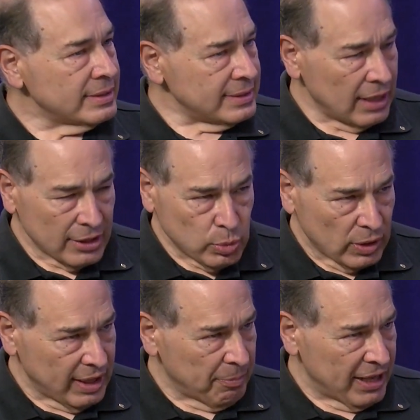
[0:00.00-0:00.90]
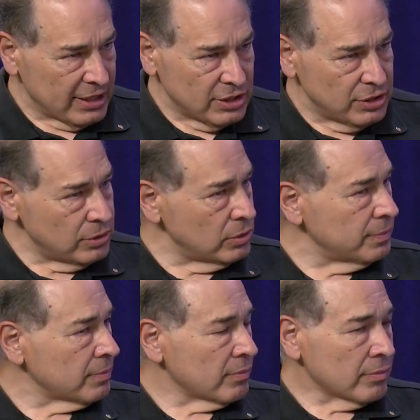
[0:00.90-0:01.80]
tell us what they plan to
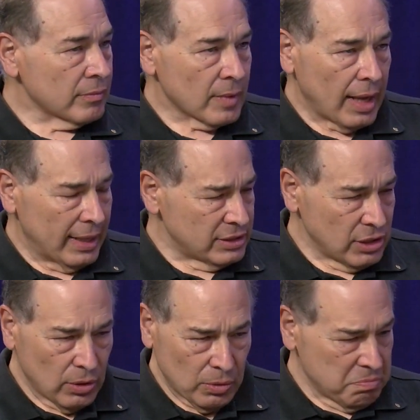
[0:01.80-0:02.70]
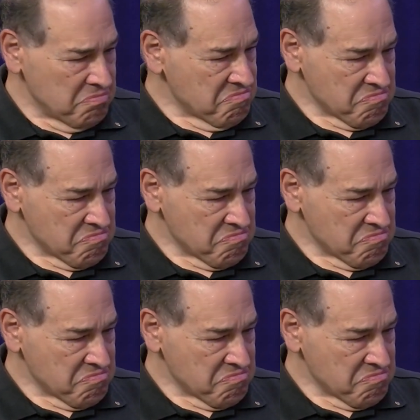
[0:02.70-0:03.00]
do. And so